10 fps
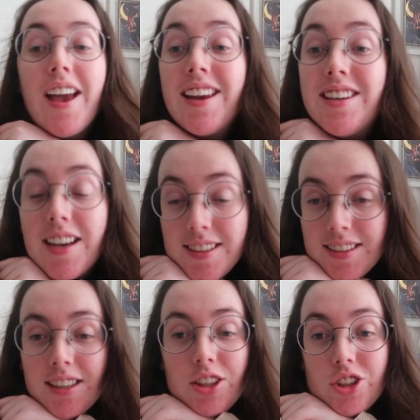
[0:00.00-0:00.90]
a
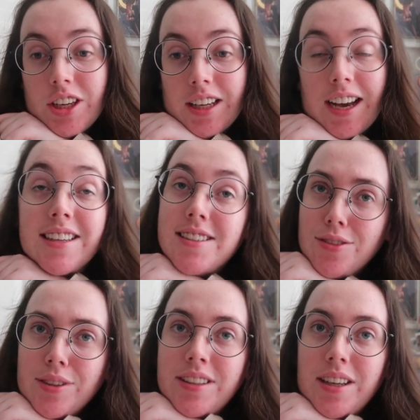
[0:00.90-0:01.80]
desk agenda I
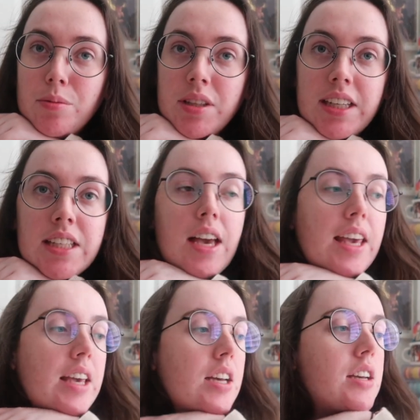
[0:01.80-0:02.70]
still need to update,
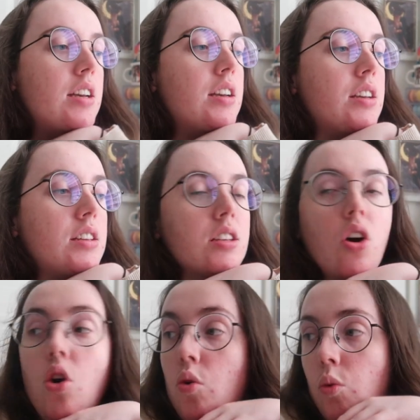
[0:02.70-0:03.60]
and
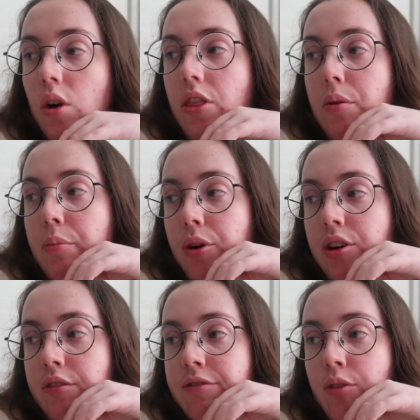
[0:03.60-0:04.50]
oh, the
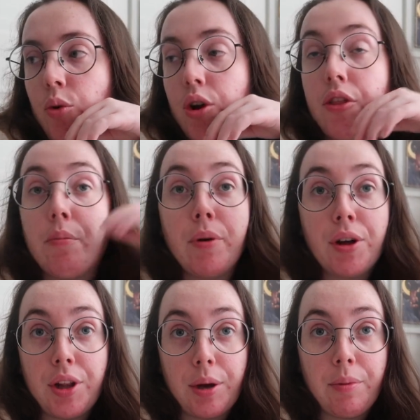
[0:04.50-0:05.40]
book for the book
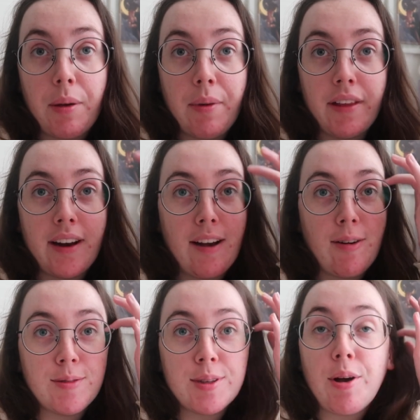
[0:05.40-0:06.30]
club that Mel and I are
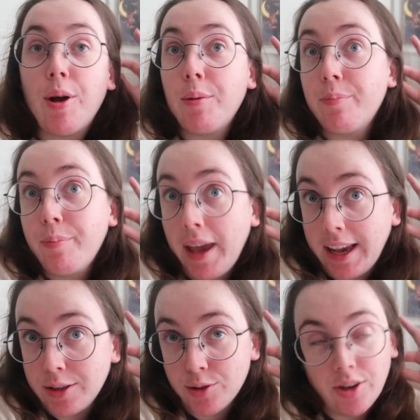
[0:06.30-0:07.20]
hosting on
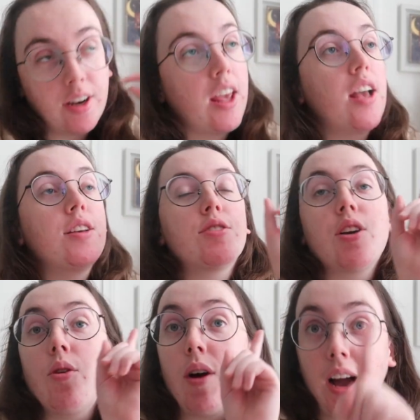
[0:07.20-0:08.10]
Patreon.
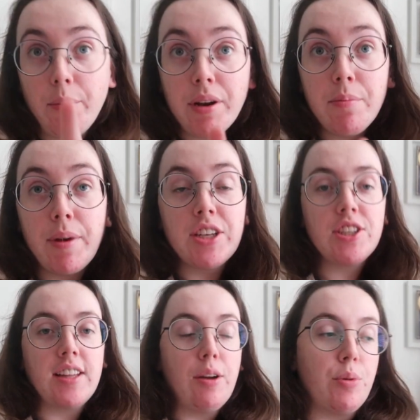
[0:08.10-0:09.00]
So I'm gonna
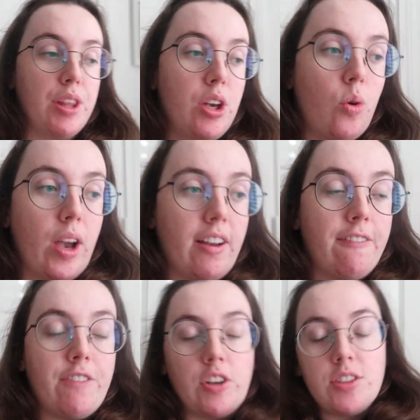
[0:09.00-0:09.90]
mention that really quick.
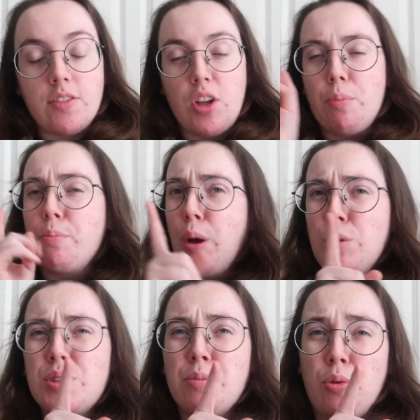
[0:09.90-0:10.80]
First of all,
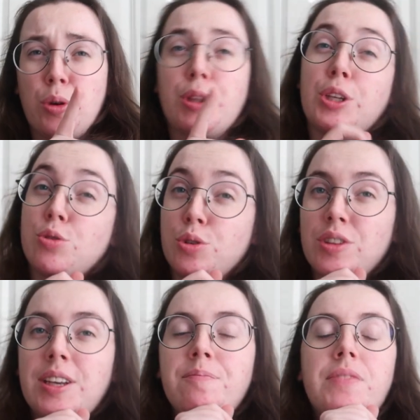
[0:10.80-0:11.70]
most importantly,
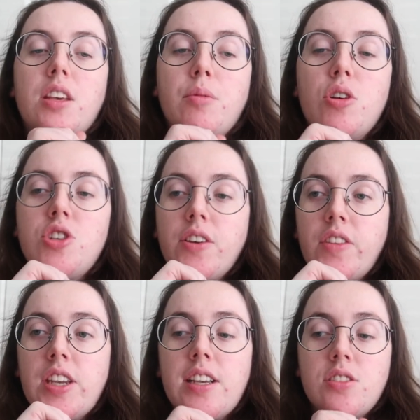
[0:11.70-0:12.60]
truly, the emoji of
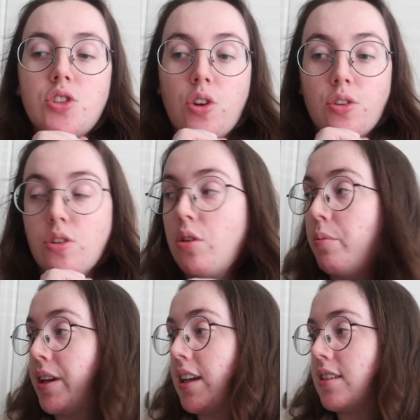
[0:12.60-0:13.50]
the day is a turtle
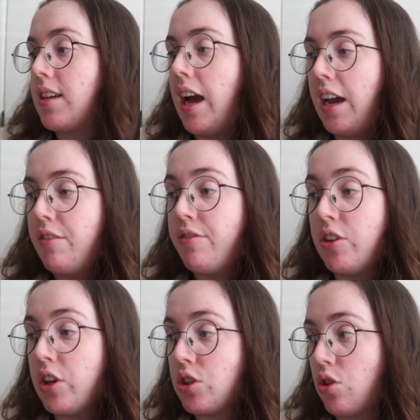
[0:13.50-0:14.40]
because I
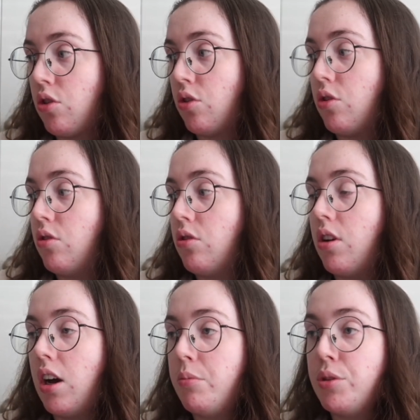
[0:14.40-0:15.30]
feel like a turtle
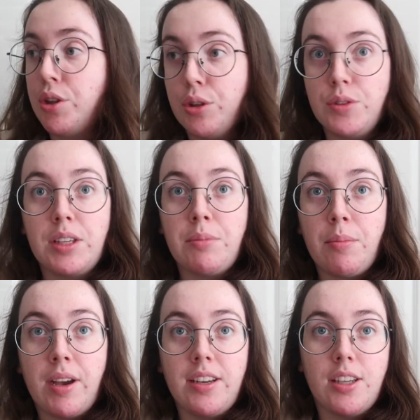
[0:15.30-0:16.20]
um, losing my
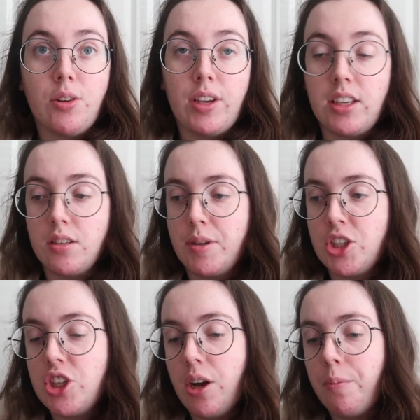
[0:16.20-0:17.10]
mind and going into my
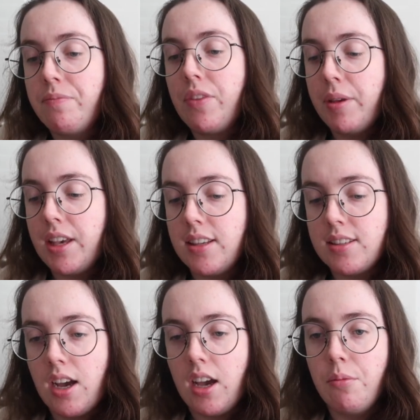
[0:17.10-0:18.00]
shell
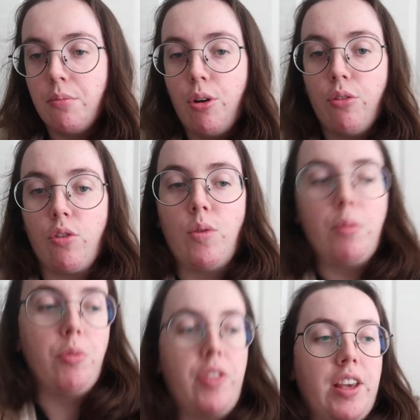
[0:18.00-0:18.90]
because I'm
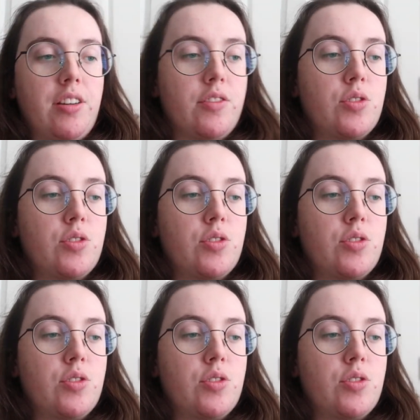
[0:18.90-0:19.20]
overwhelmed with the end of the